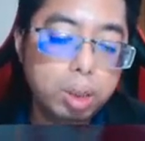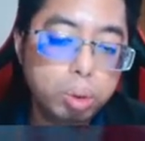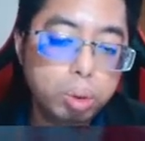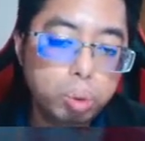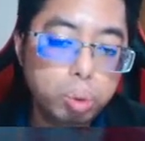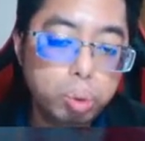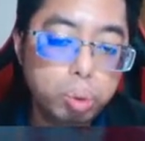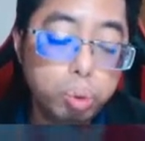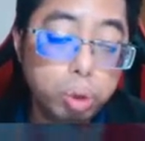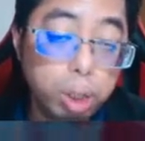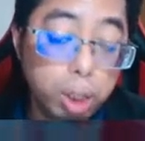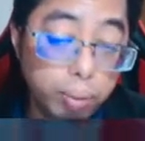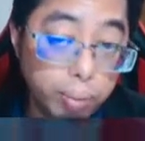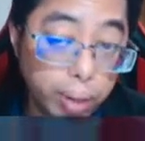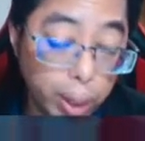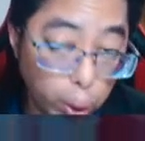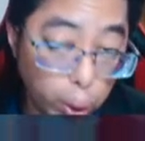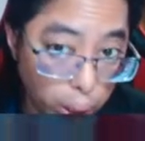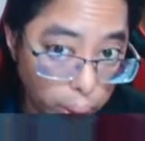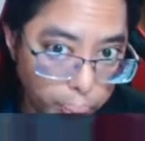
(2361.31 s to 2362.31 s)
to
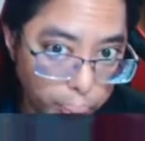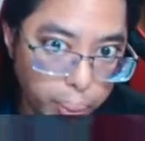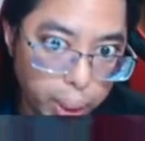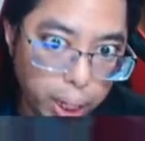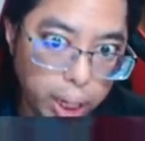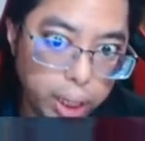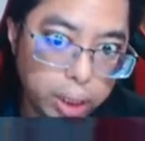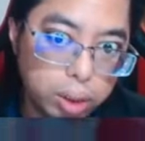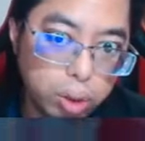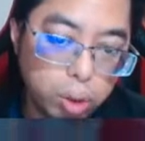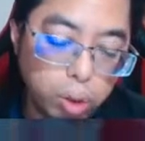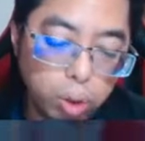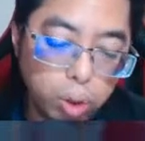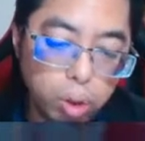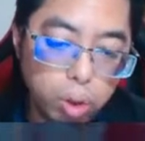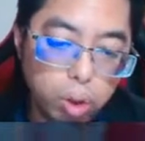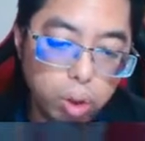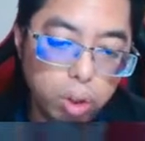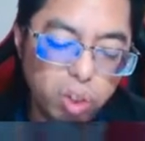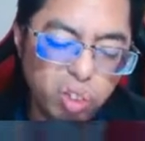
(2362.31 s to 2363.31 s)
regular plants,
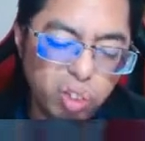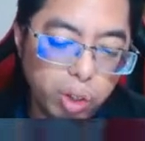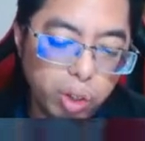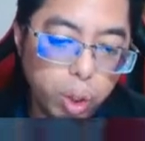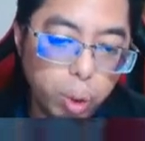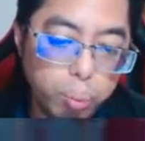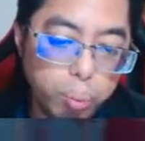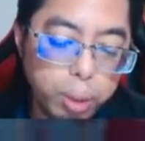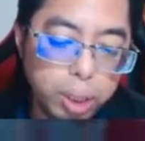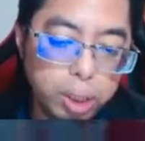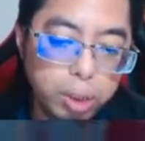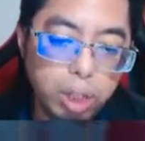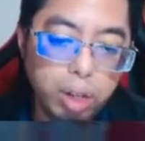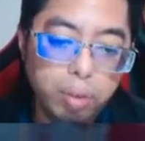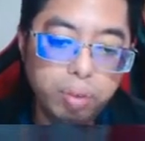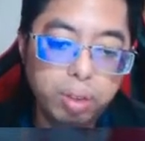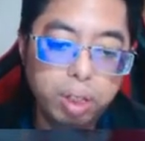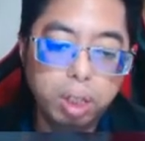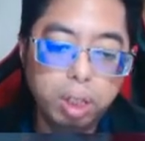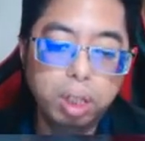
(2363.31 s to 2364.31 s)
or humans. You
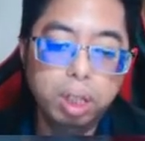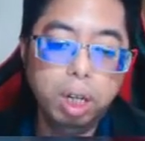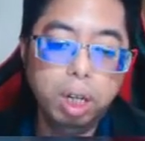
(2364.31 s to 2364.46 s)
have the